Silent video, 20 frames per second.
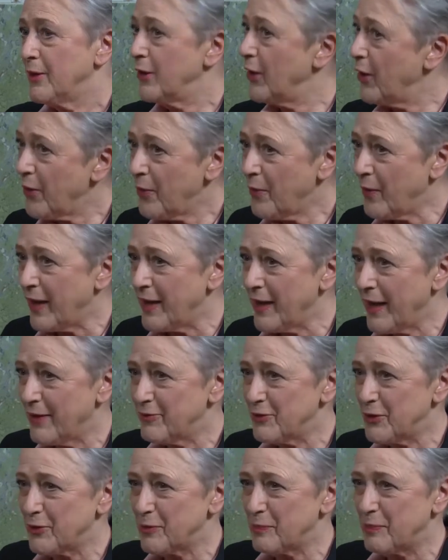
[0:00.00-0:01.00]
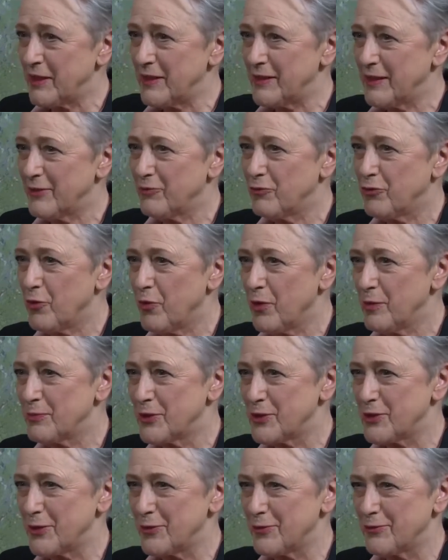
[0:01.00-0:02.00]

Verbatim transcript: No, I have not been so